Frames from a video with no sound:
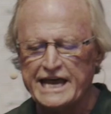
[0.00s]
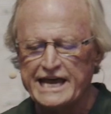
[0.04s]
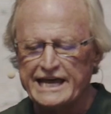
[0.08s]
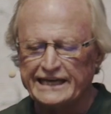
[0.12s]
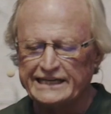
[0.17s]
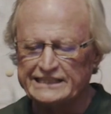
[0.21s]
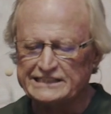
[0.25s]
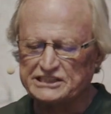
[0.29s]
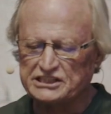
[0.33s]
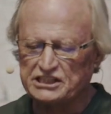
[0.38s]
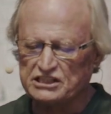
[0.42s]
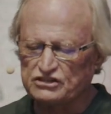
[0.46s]
he
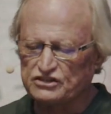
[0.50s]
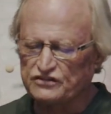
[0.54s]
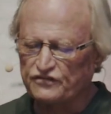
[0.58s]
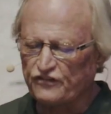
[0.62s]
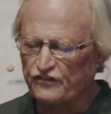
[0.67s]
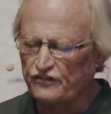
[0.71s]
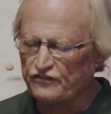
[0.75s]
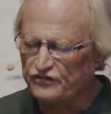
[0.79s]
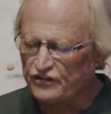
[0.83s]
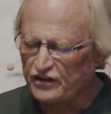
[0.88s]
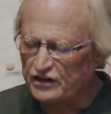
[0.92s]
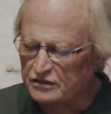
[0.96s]
says, "For
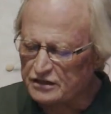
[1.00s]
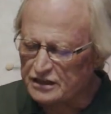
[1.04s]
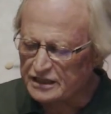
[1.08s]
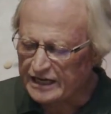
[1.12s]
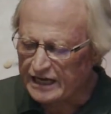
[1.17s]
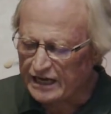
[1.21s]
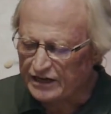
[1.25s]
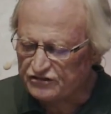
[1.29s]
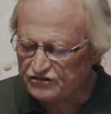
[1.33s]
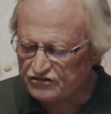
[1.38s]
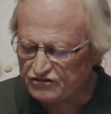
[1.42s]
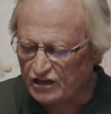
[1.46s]
verily
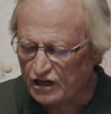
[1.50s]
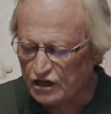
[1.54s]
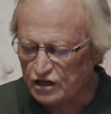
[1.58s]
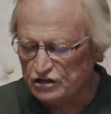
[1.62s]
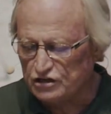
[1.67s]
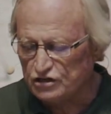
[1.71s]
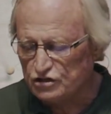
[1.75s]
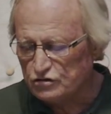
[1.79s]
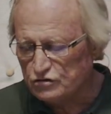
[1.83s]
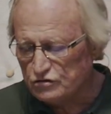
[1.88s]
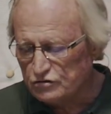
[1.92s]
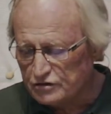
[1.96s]
I say unto
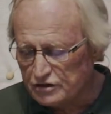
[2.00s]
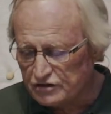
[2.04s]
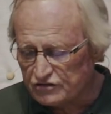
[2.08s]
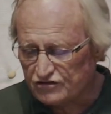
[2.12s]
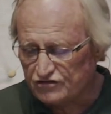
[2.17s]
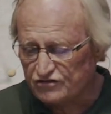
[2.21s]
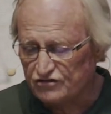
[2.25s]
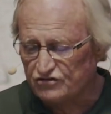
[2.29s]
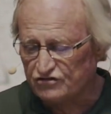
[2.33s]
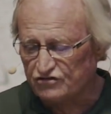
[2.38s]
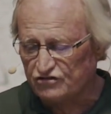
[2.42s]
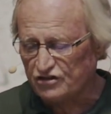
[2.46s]
you," this
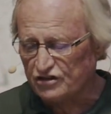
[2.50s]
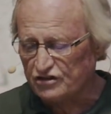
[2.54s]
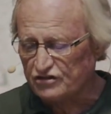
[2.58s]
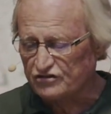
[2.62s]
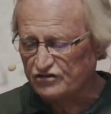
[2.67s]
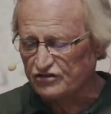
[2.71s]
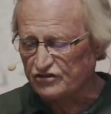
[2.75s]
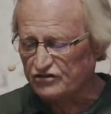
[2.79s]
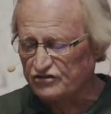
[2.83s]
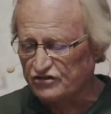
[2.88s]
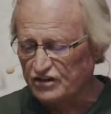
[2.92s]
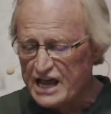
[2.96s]
is
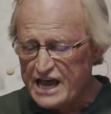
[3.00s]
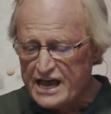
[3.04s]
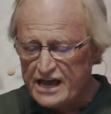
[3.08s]
Jesus,